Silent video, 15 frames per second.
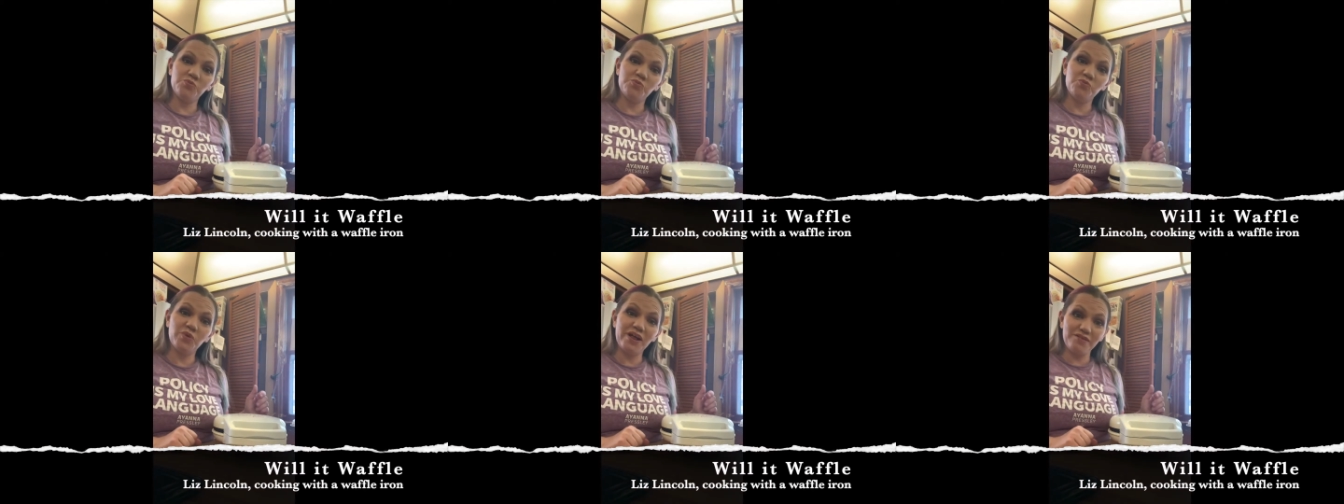
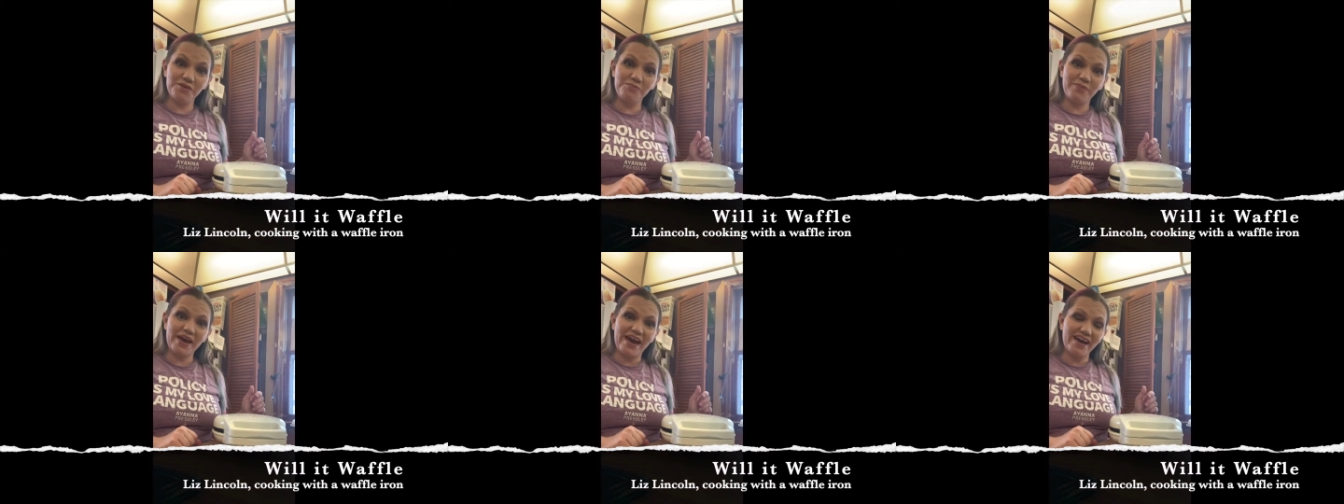
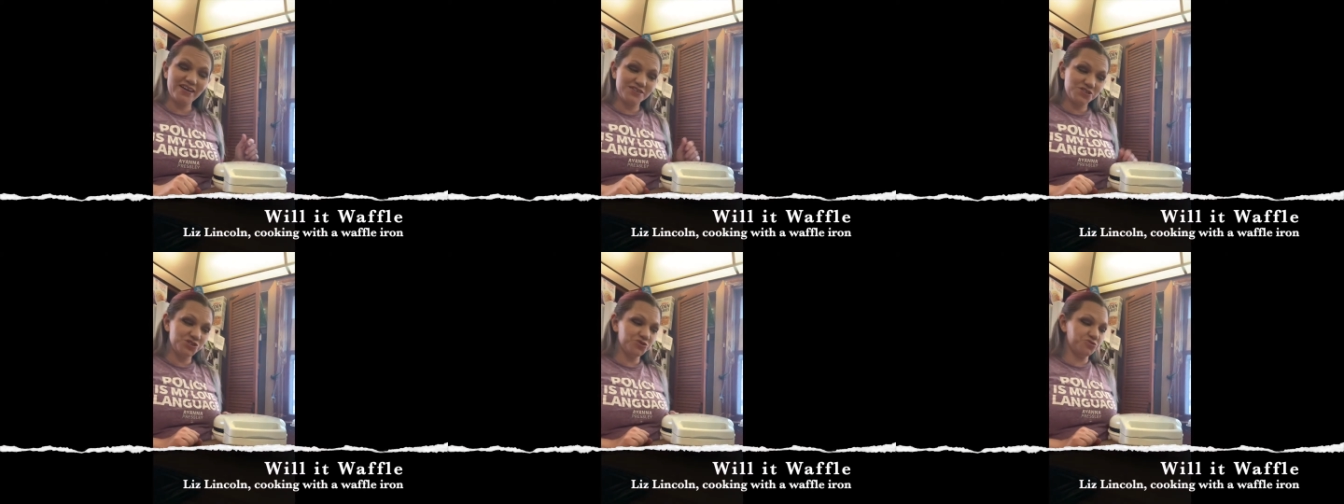welcome
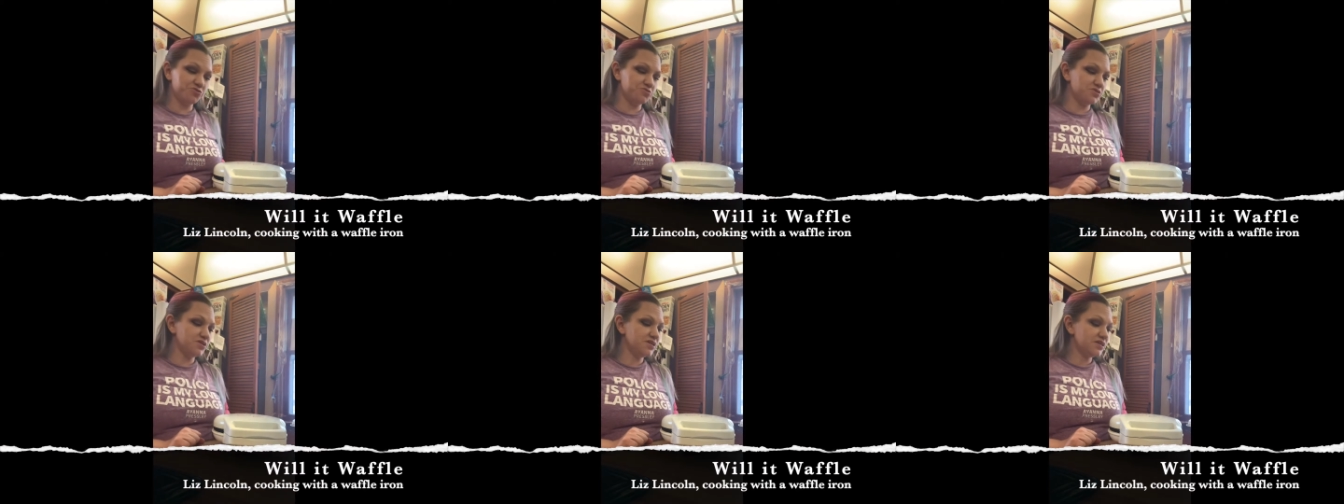back
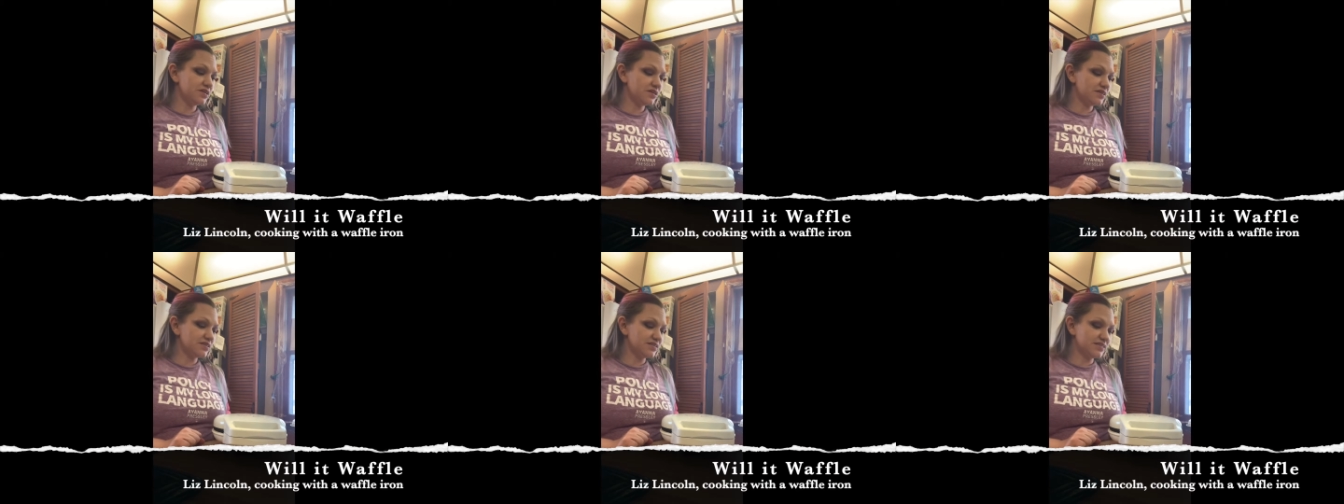to
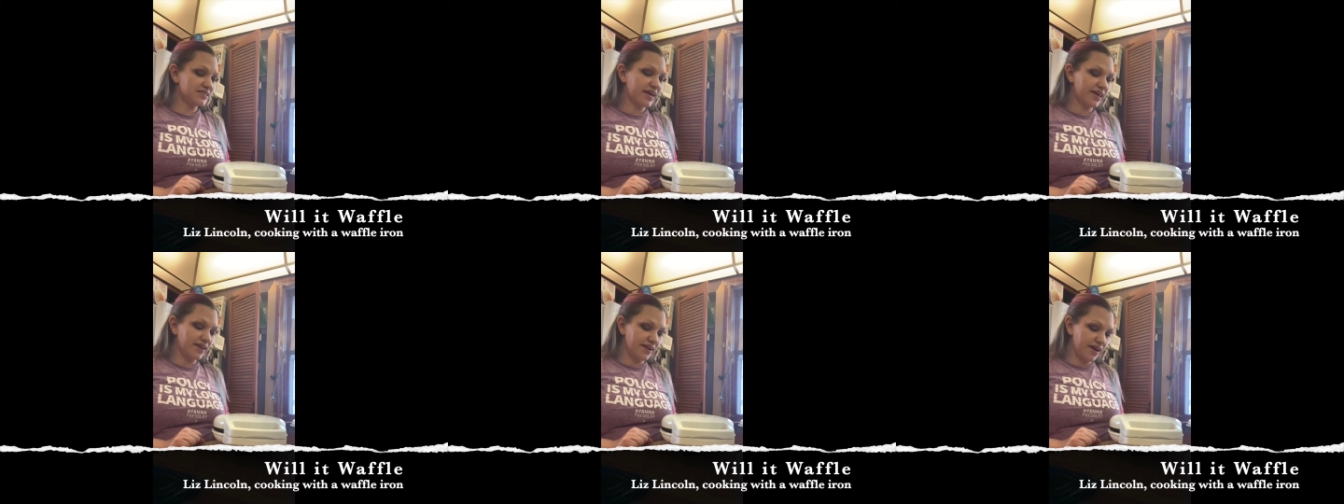the
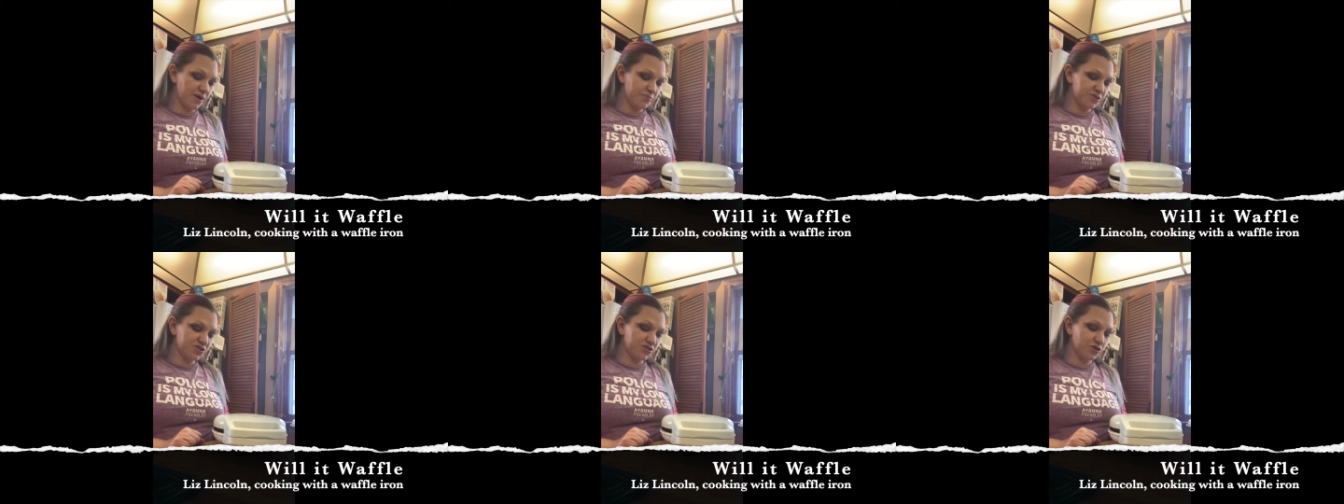second
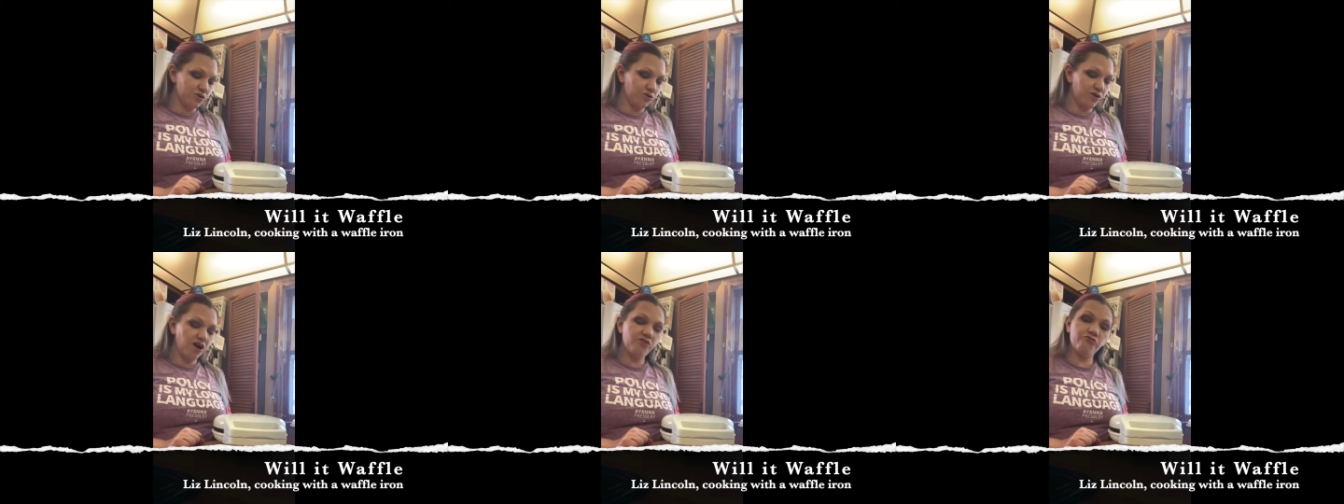
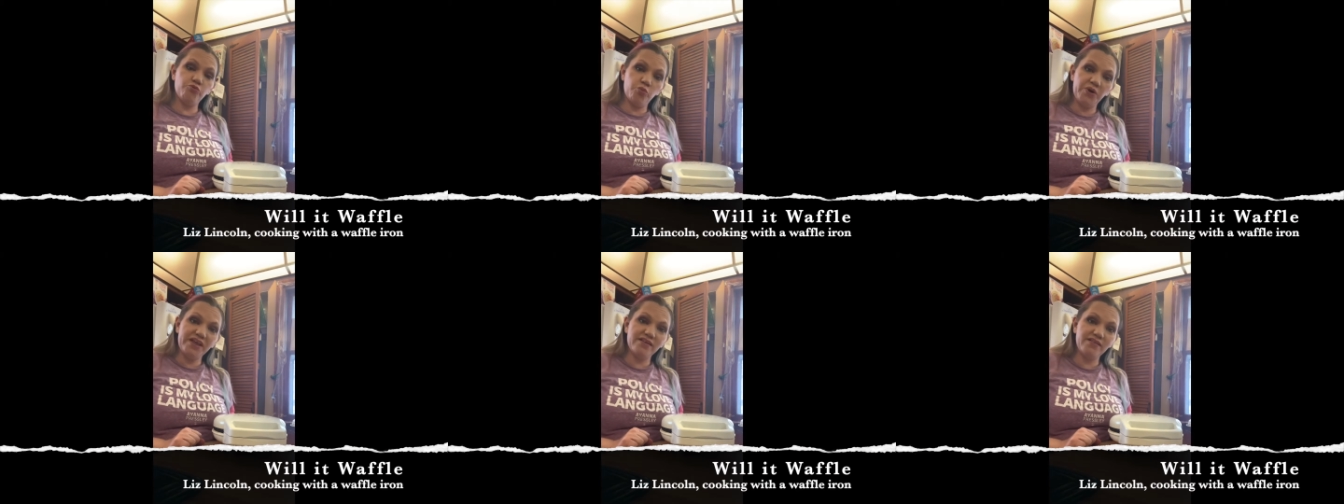episode of
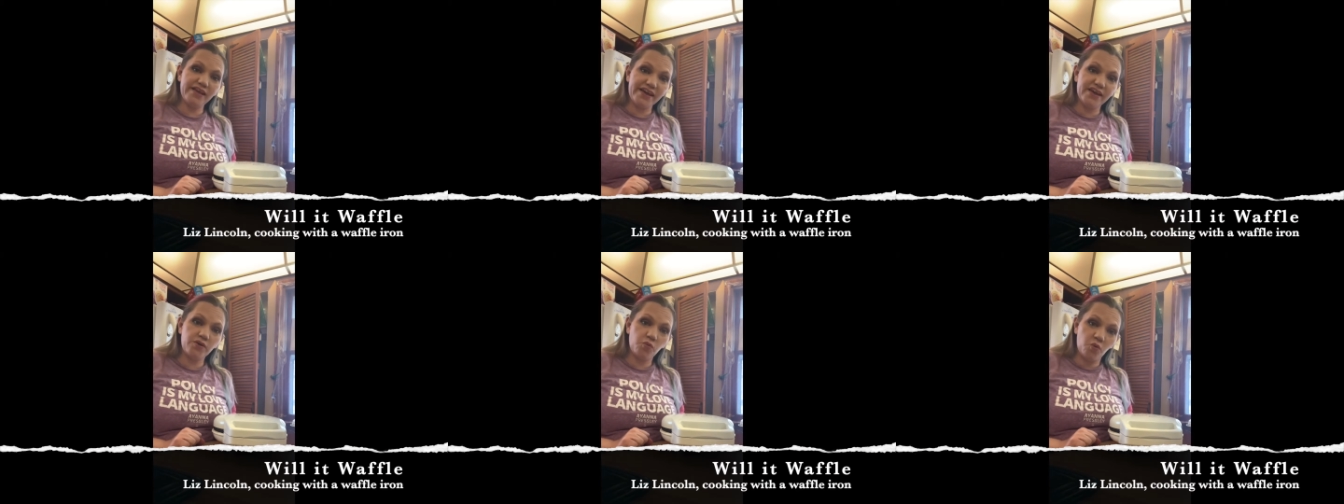Will
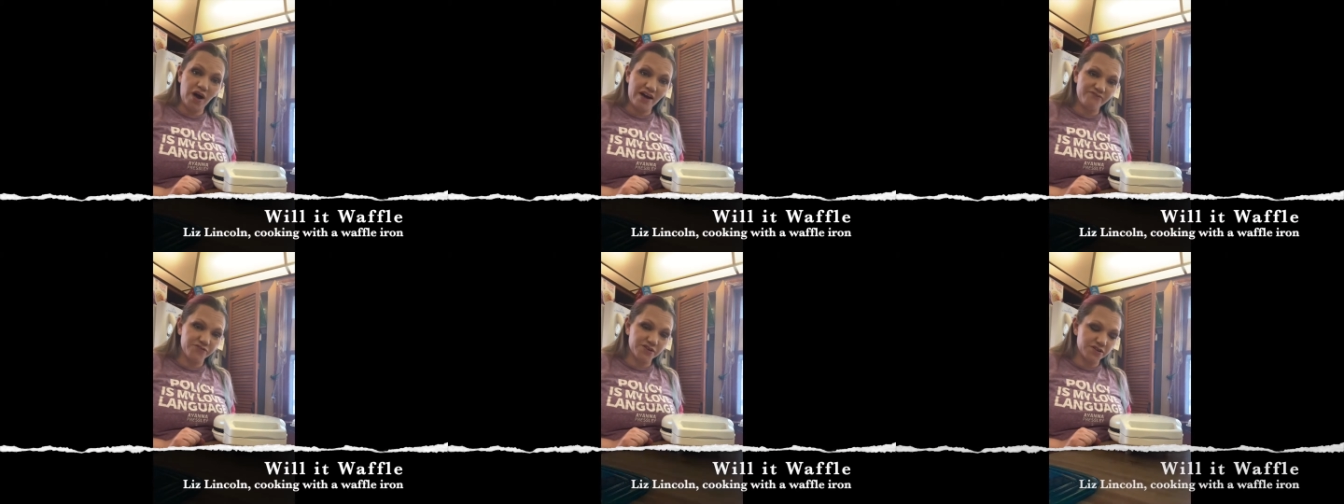It
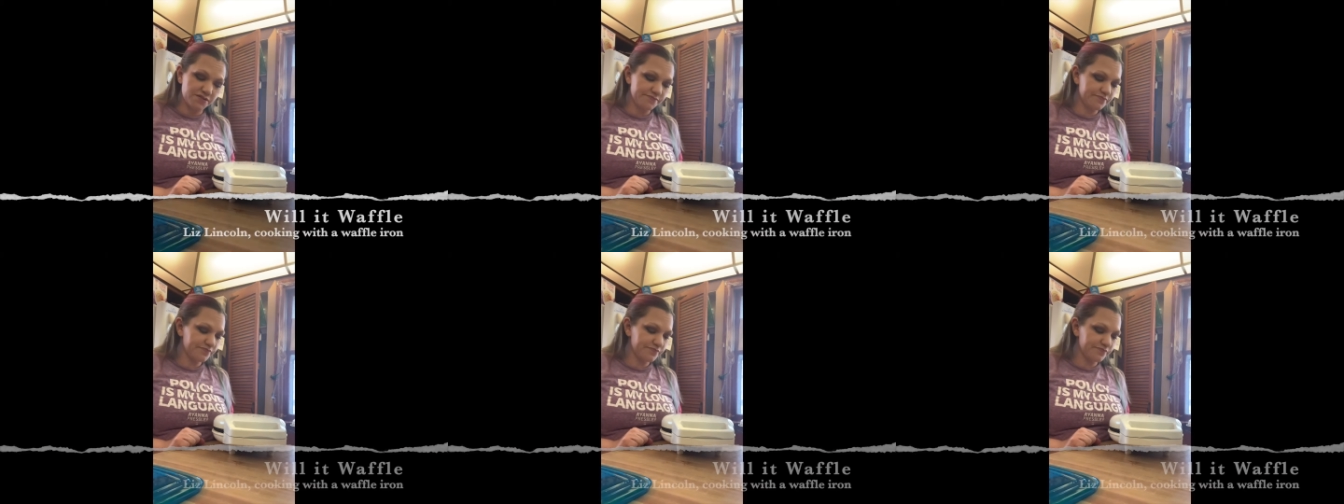Waffle.